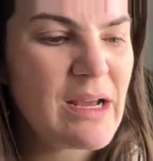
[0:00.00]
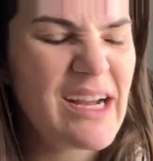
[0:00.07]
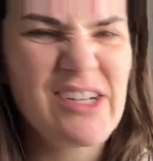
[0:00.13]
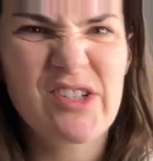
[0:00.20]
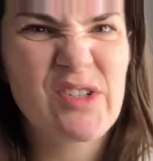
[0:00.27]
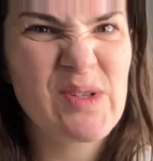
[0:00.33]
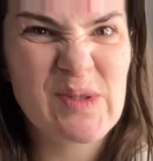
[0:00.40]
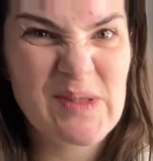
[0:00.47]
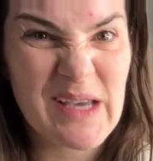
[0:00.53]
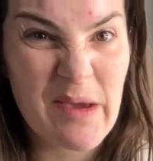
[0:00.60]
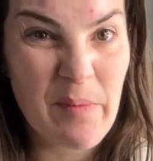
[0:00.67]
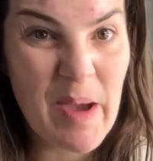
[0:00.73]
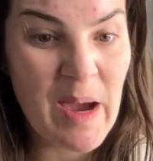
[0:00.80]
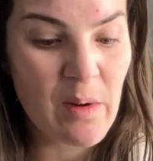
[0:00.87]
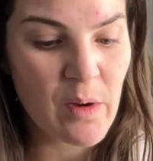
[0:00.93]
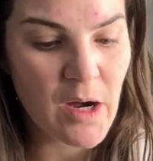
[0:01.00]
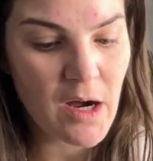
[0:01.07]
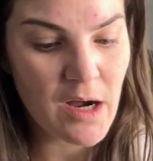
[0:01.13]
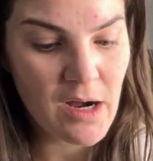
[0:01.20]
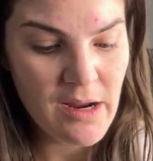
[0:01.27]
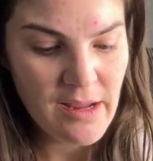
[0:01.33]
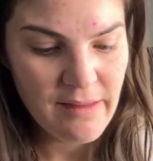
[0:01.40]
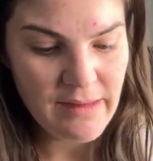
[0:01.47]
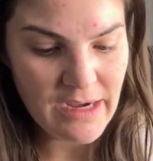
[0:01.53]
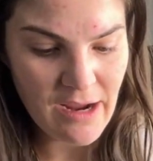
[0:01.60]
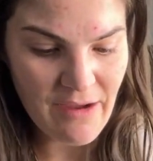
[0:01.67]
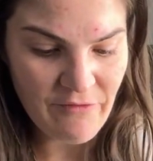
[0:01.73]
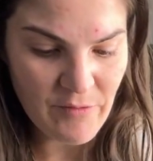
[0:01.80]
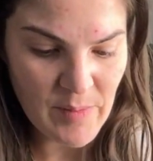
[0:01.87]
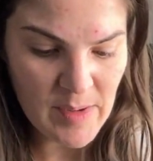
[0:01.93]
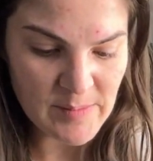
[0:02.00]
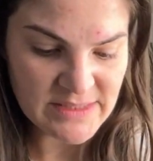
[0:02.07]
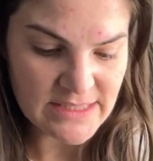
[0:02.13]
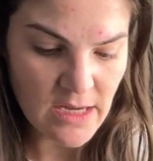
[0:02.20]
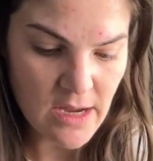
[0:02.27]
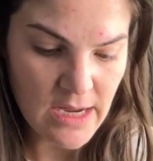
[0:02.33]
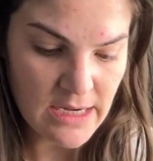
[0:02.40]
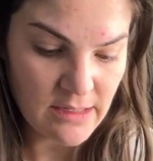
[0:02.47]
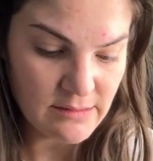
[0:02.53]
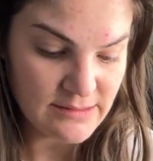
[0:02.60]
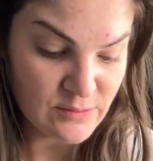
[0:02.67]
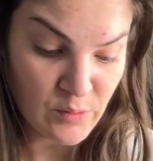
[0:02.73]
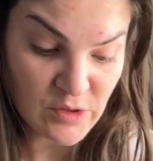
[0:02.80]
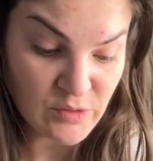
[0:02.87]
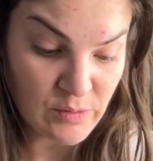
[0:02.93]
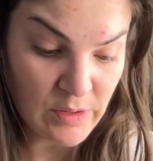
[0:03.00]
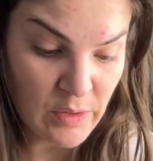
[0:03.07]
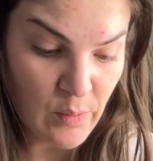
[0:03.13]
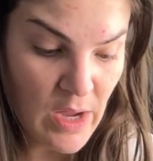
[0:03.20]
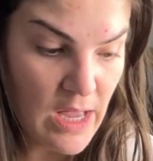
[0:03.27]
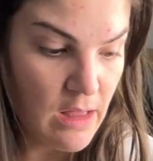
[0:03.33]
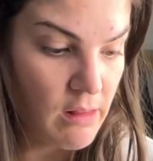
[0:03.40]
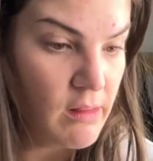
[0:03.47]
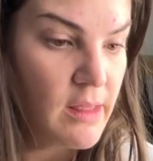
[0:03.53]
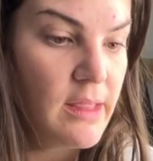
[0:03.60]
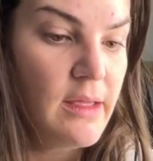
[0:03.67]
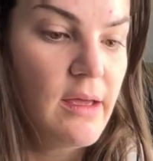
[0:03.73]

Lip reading: I just use like a powder that I got from Amazon. It's worked really well.